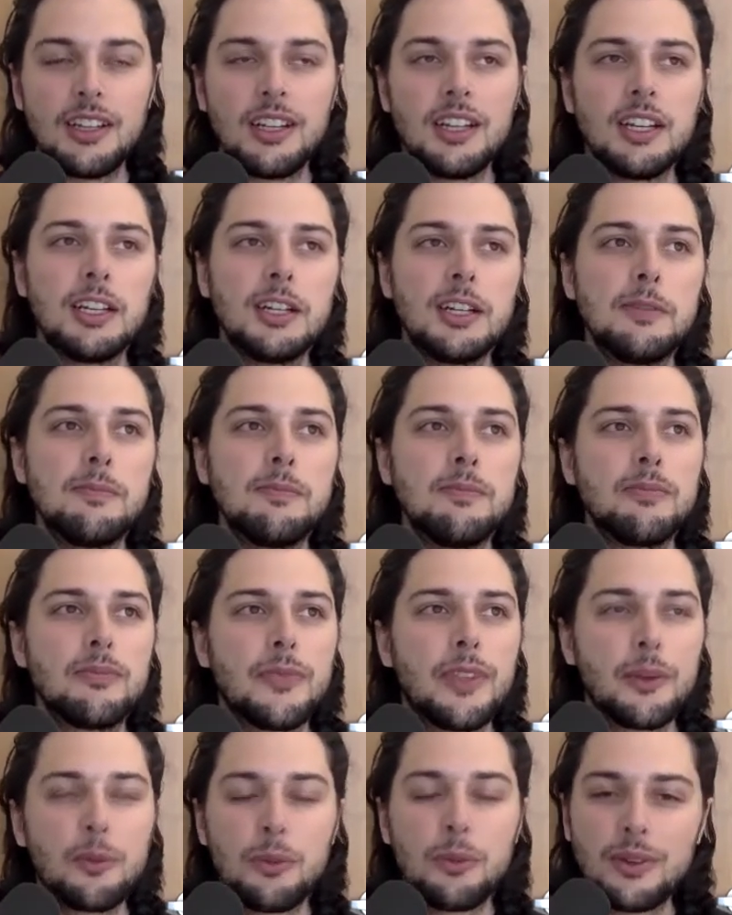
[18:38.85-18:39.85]

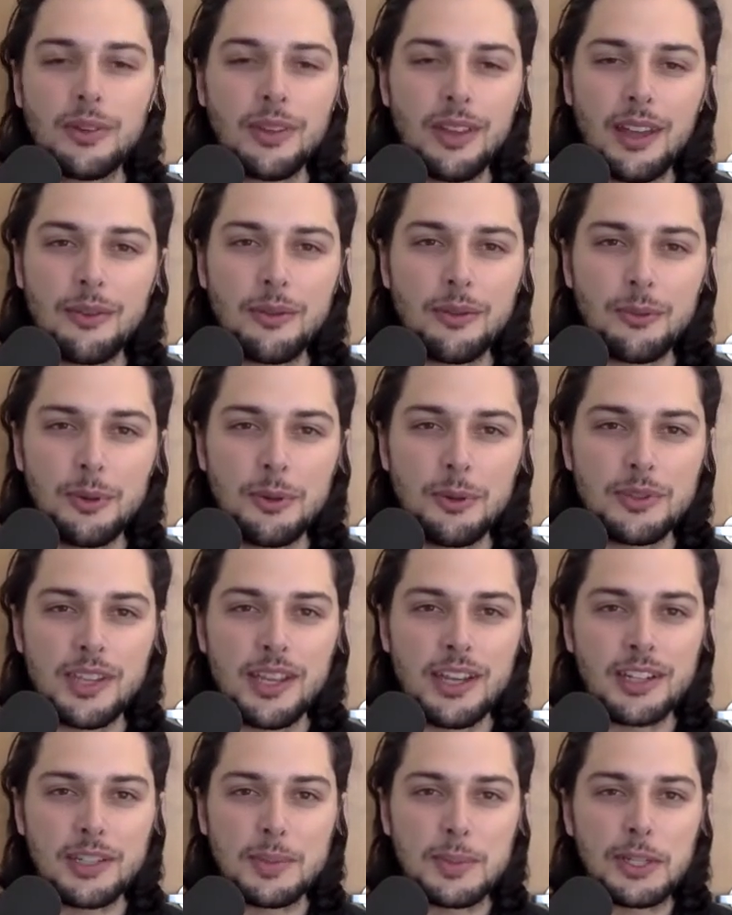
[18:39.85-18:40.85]
Like, what was
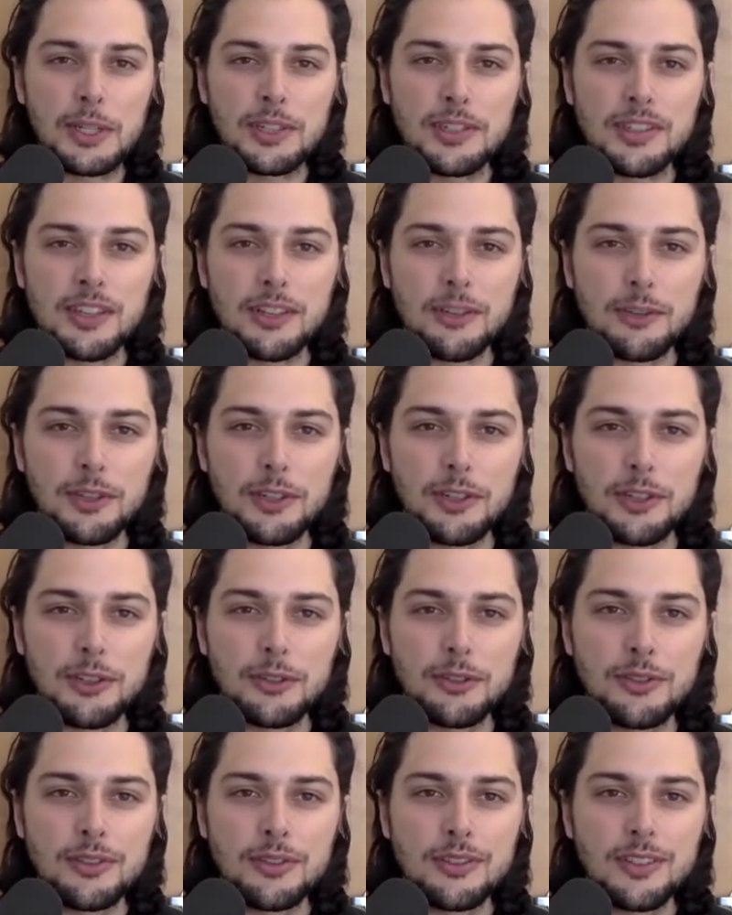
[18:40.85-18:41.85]
that experience like for
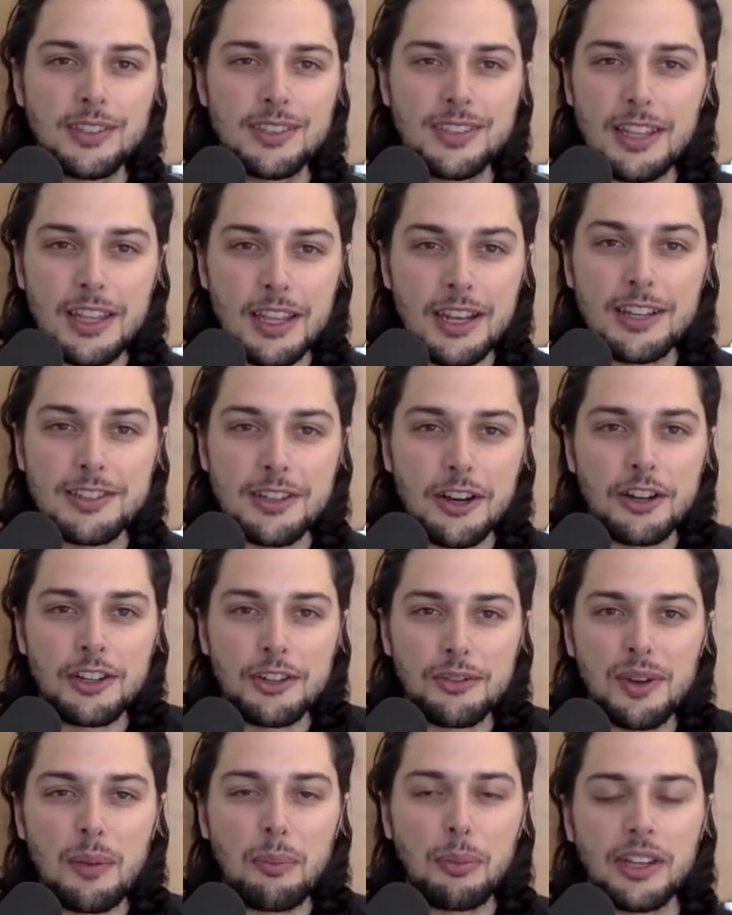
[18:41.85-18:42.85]
you? Because it is hard
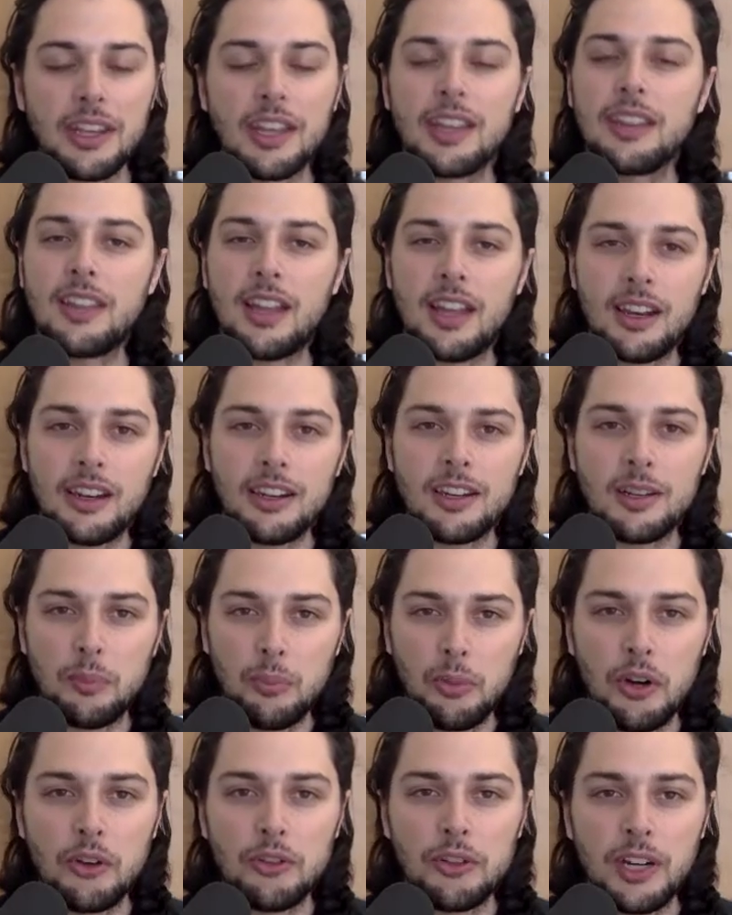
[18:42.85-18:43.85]
to replicate that in a
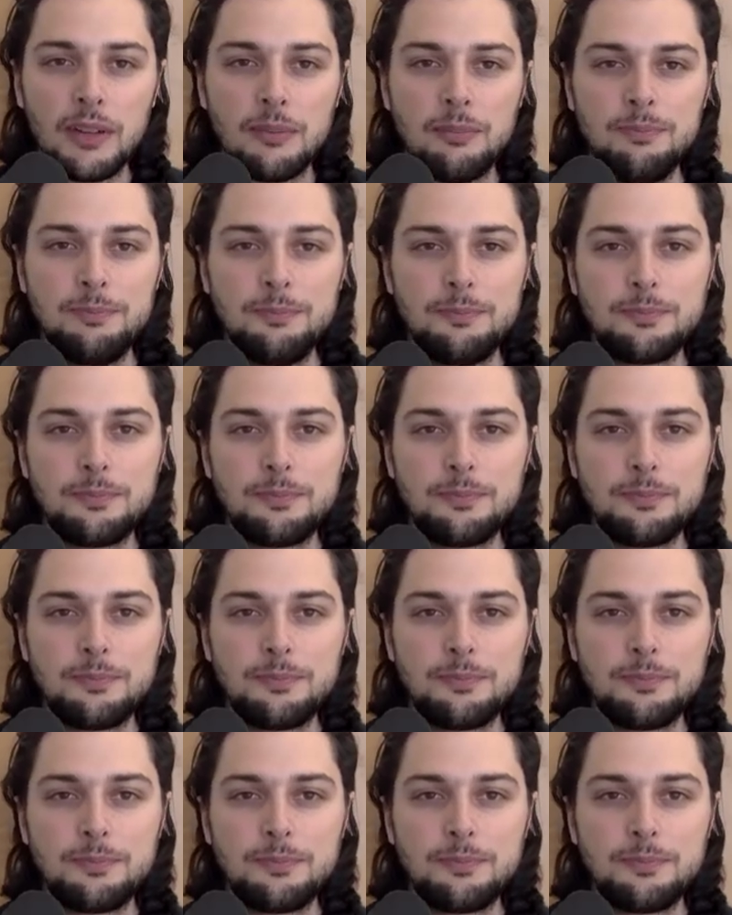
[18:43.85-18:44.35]
program.